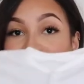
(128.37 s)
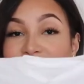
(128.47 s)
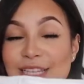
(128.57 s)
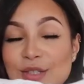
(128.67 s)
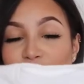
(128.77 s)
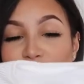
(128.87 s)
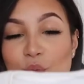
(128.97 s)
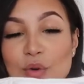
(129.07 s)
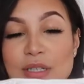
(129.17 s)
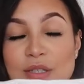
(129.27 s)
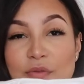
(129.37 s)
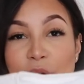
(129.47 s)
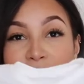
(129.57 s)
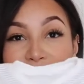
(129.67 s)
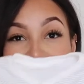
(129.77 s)
This one was
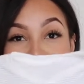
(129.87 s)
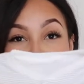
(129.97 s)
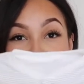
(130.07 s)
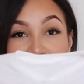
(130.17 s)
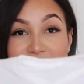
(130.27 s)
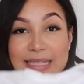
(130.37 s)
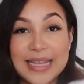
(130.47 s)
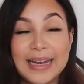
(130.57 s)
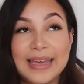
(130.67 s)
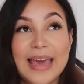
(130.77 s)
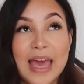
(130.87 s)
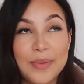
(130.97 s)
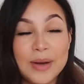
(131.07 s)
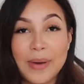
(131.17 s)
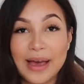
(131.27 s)
from Sainsbury's, and it
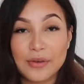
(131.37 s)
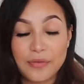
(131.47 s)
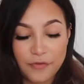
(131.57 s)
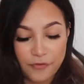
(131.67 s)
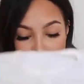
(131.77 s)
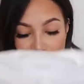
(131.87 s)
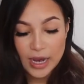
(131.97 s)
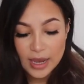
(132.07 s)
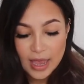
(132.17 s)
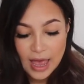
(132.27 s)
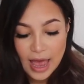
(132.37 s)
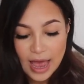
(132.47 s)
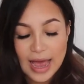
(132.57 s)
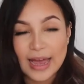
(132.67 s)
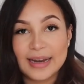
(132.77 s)
came in a pack of three,
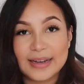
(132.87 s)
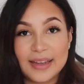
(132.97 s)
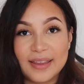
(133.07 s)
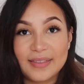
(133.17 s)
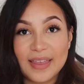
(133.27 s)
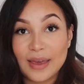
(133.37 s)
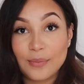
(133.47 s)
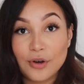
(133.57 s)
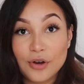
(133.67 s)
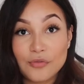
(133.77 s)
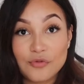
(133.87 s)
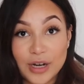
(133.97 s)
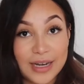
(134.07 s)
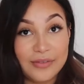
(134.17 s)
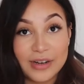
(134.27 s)
and they were
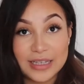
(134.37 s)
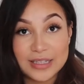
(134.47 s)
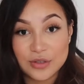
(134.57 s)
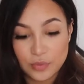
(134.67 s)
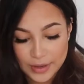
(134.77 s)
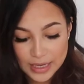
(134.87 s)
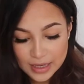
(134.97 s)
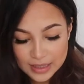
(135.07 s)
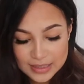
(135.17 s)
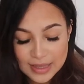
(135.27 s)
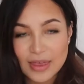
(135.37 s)
really, really sweet.